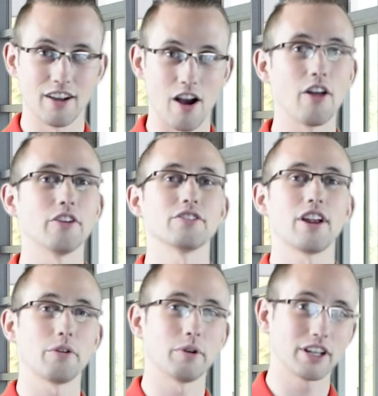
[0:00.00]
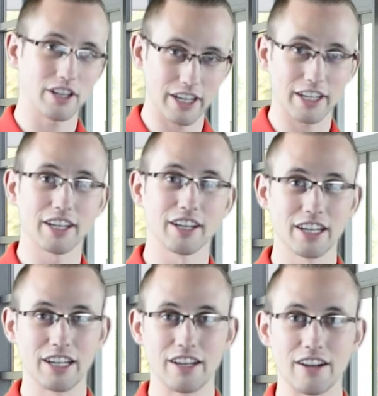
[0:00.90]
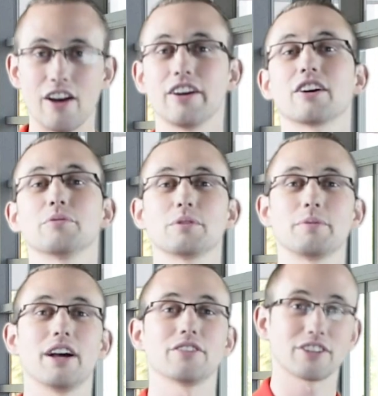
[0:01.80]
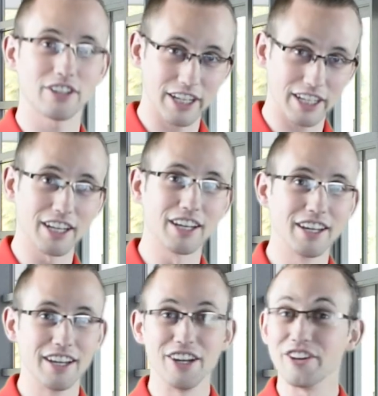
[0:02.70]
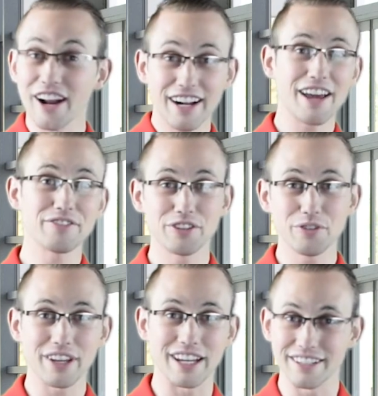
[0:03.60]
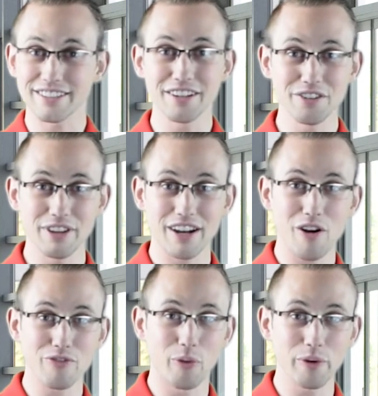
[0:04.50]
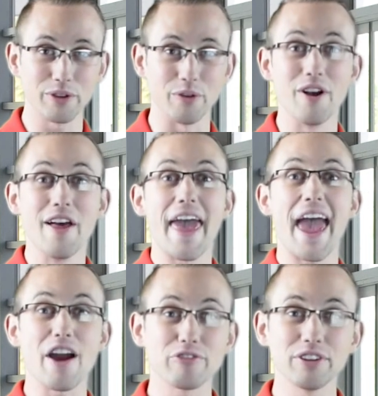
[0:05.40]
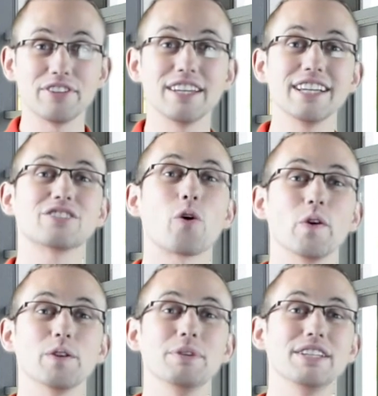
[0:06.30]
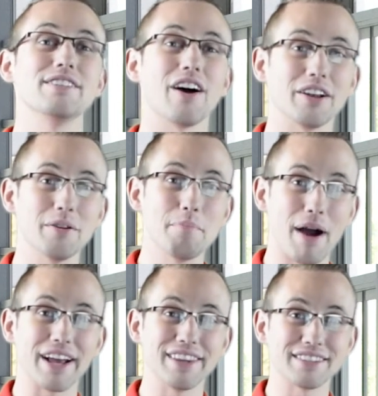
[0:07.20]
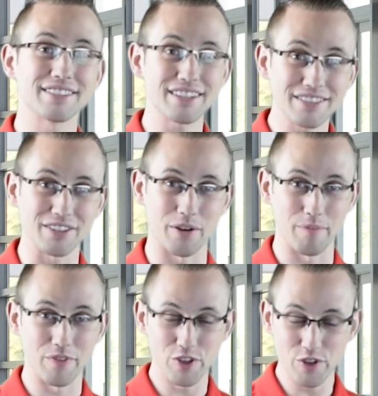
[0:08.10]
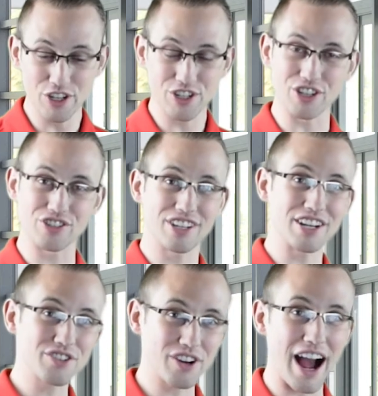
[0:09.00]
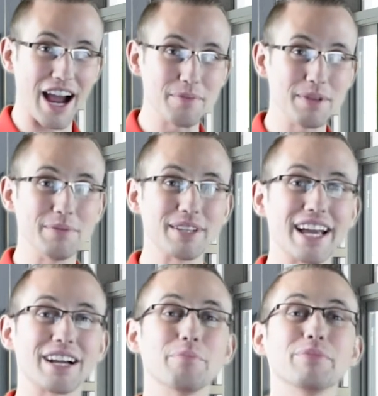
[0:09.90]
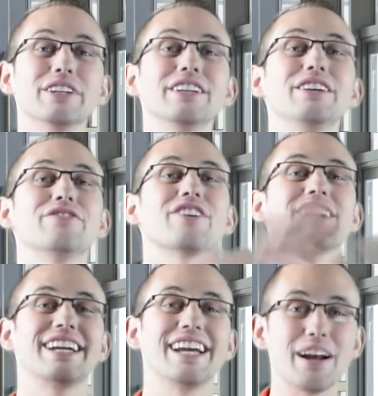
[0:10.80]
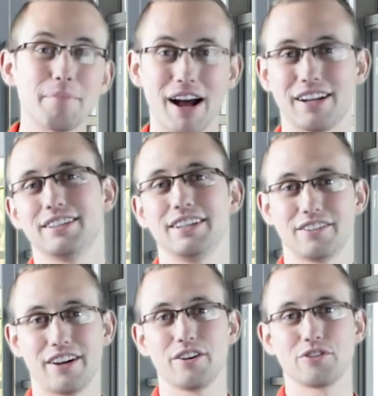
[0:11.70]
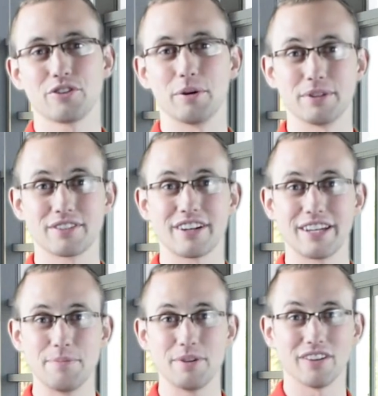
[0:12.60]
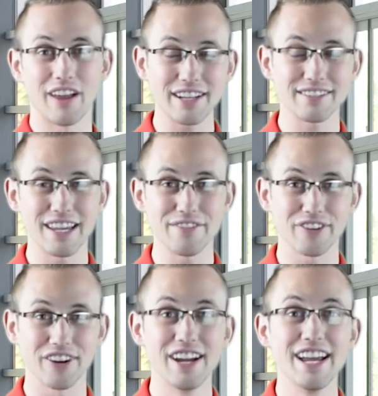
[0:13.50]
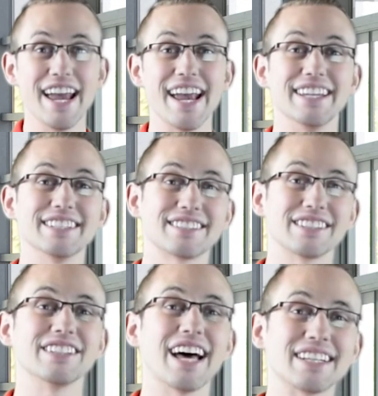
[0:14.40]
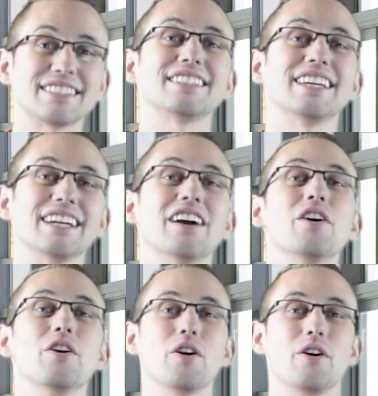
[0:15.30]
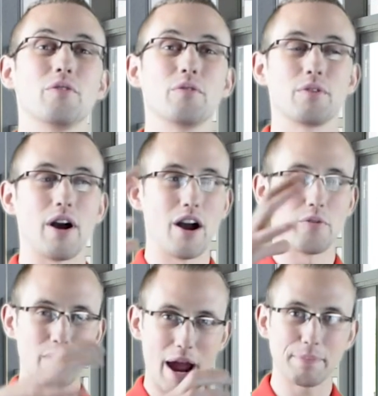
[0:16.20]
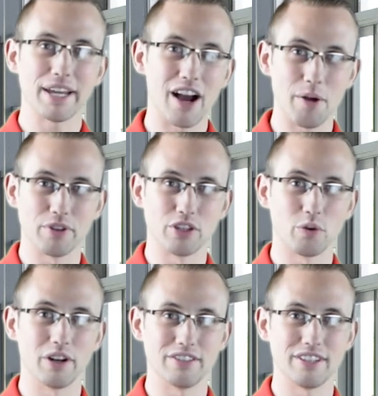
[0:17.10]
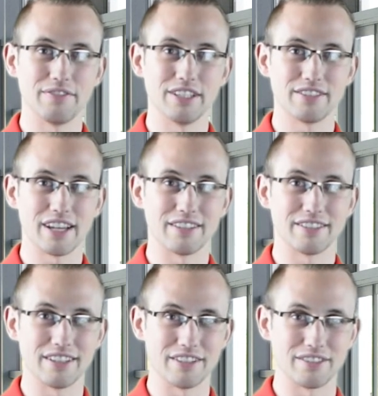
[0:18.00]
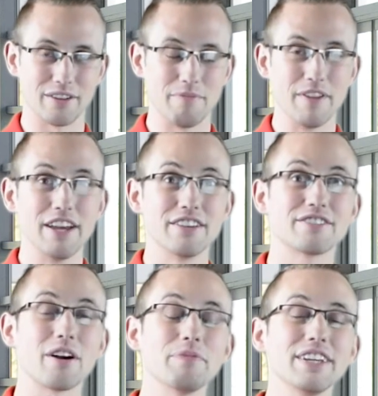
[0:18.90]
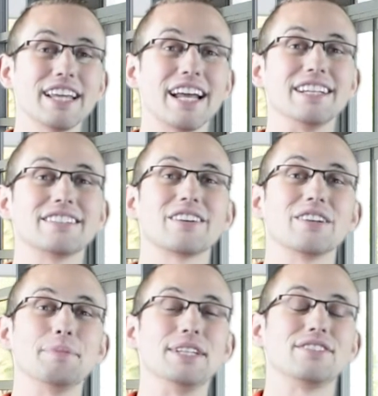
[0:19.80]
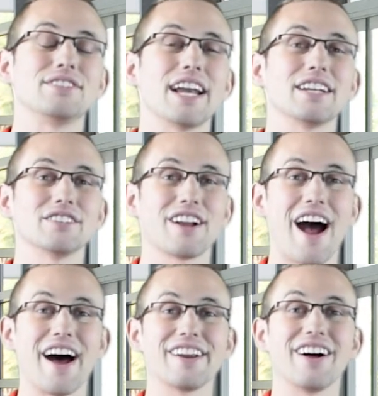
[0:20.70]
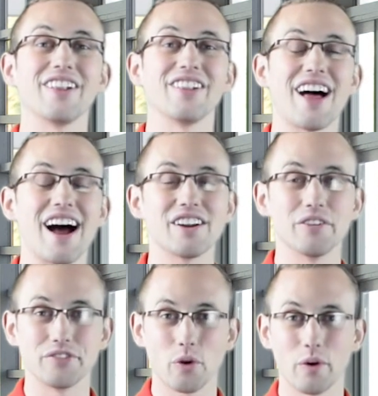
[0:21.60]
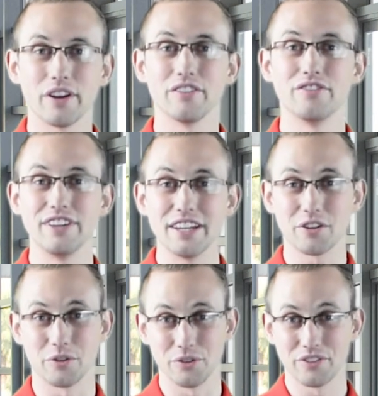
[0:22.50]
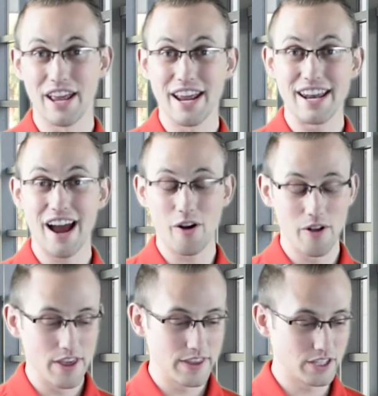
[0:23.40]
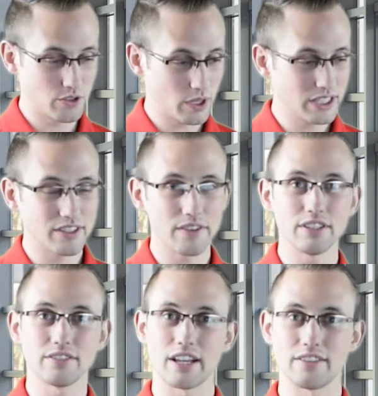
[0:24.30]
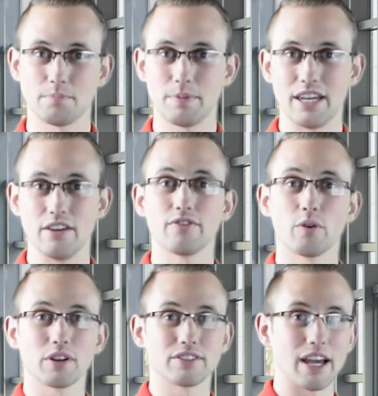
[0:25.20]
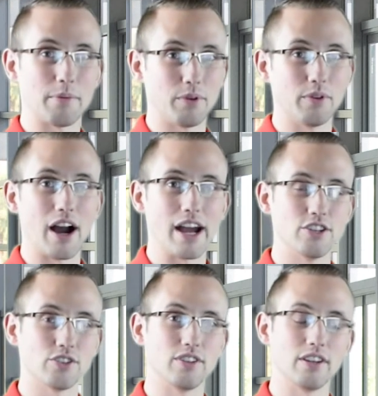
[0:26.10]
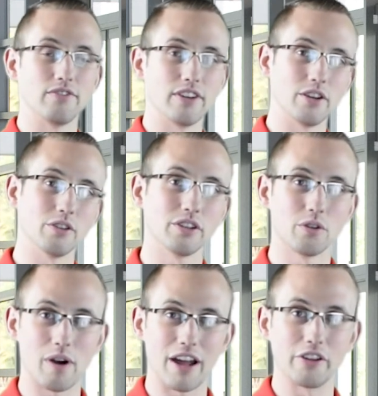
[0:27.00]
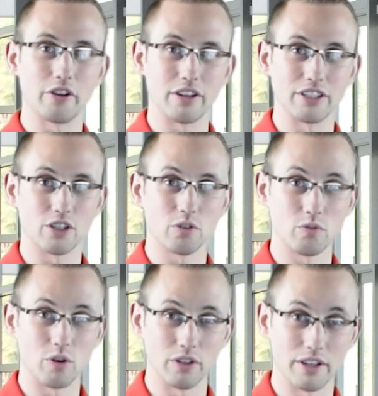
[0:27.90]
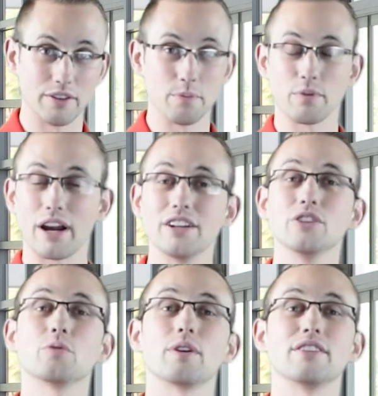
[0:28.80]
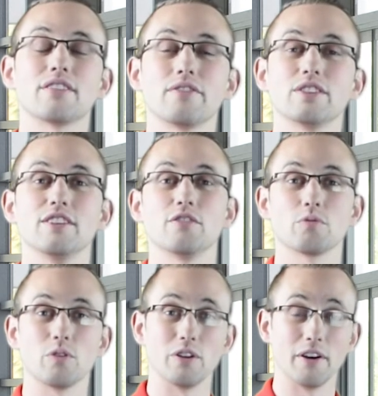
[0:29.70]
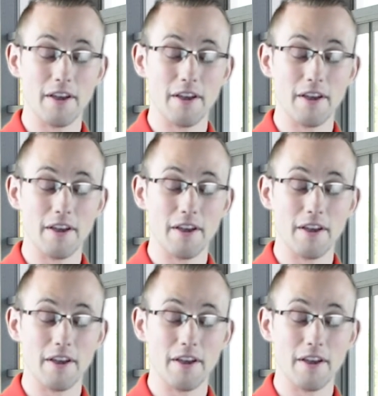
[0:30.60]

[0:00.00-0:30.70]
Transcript: Oh, there's another one, click. Here comes somebody else, click. You're not going to have to do that. It's going to do that all for you. Everything is going to be done by the system. You could just set your high beam and completely forget about it the entire trip. It's going to keep you a lot safer, and it's the last thing wrapping up the Toyota Safety Sense system. Something that is going to be standard on a lot of Toyota vehicles. Now, the Toyota Safety Sense P, for example, I just did a video a little while ago on the Corolla, the brand new 2017 Corolla.